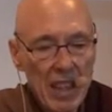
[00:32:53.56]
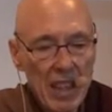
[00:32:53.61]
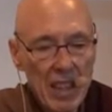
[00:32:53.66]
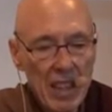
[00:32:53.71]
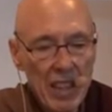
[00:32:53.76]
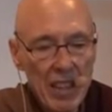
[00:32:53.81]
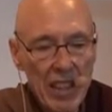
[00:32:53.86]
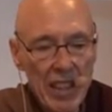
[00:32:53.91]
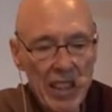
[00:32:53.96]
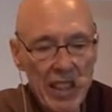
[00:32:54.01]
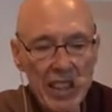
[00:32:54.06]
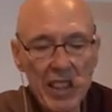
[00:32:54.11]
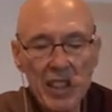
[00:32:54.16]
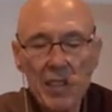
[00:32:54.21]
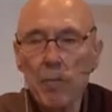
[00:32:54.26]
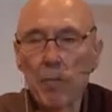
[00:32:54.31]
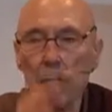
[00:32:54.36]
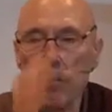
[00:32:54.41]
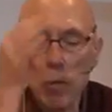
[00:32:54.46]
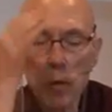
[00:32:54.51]
the
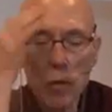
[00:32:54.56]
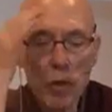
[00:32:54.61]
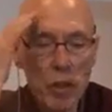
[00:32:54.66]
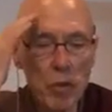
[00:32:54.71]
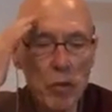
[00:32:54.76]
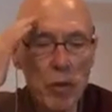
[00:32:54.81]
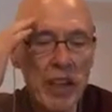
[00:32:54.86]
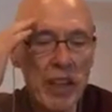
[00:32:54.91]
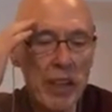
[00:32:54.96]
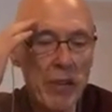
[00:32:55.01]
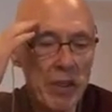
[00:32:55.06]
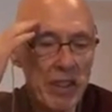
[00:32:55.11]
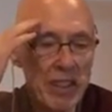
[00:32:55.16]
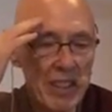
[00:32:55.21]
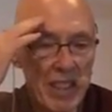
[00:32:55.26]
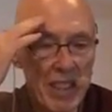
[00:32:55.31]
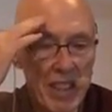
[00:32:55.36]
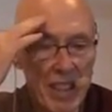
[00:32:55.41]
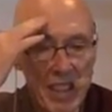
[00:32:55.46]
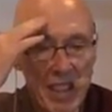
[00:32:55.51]
Buddha, when
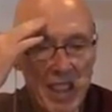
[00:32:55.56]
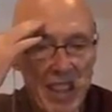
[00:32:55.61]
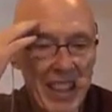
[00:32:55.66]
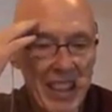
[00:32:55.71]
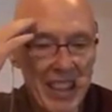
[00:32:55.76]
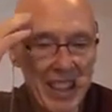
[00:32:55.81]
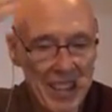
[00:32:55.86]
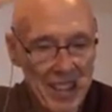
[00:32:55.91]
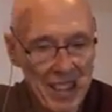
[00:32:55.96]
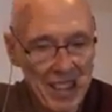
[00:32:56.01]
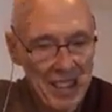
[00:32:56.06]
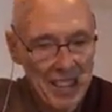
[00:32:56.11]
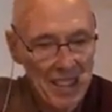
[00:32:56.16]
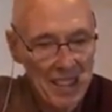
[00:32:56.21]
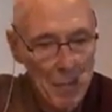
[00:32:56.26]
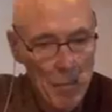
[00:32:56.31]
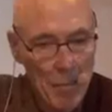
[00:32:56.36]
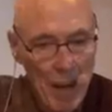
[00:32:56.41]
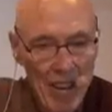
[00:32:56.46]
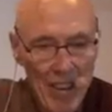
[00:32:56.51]

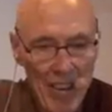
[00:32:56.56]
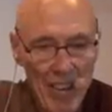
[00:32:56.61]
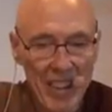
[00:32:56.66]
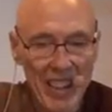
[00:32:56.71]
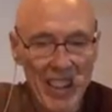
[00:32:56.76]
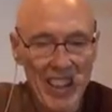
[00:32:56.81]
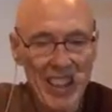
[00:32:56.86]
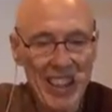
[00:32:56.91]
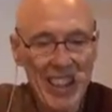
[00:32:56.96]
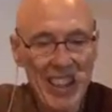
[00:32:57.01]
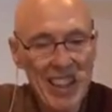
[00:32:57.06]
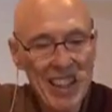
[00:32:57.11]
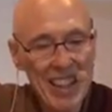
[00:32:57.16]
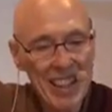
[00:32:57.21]
apparently